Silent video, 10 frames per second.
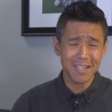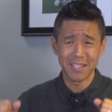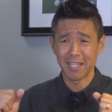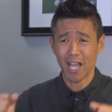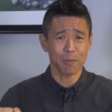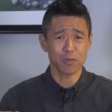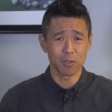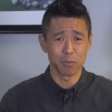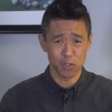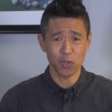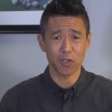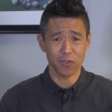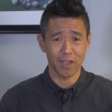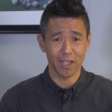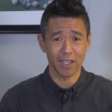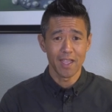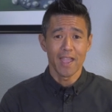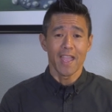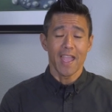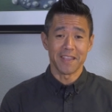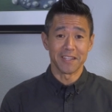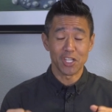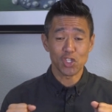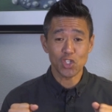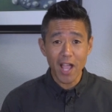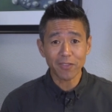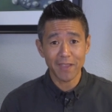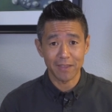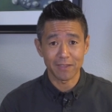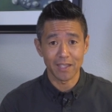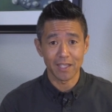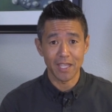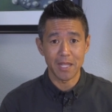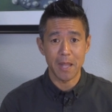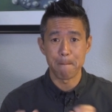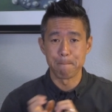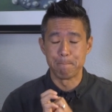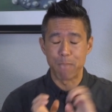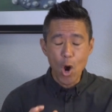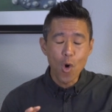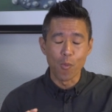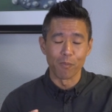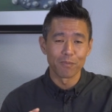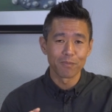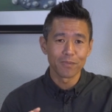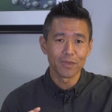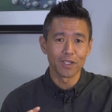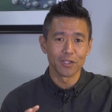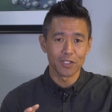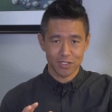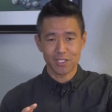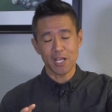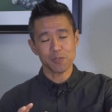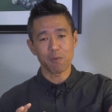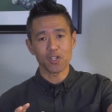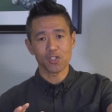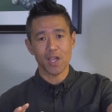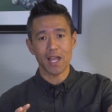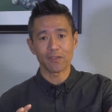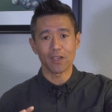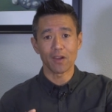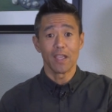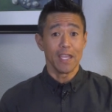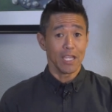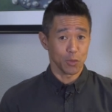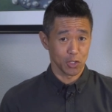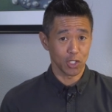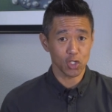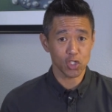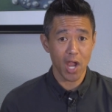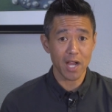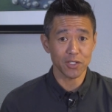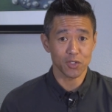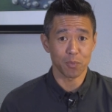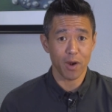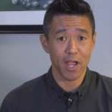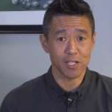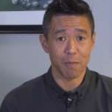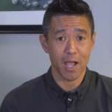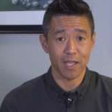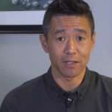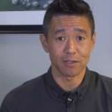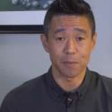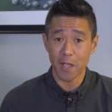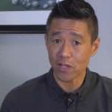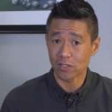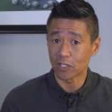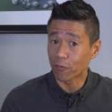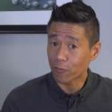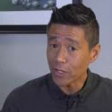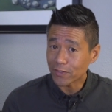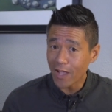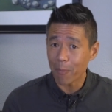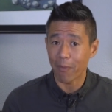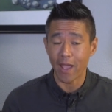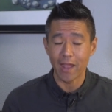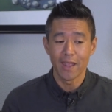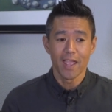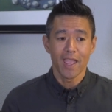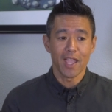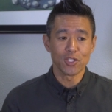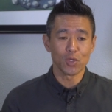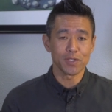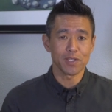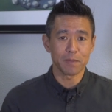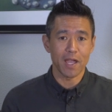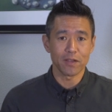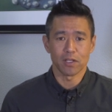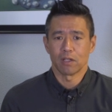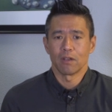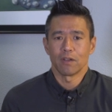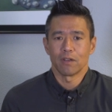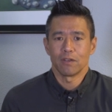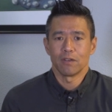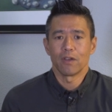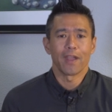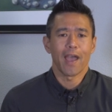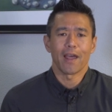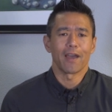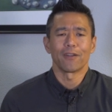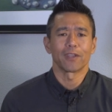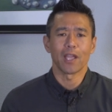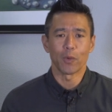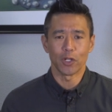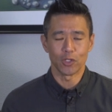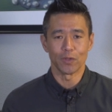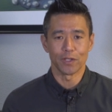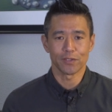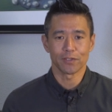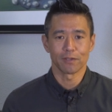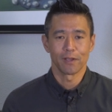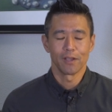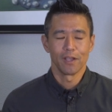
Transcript: and he got up to the bazooka thing, and then he shot that thing, and then boom, the, the tennis ball shot out there, he was a little shocked and surprised by it. To be honest, a little freaked out by it. And so he stepped down and said, No, no Dad, I don't think I want to do this.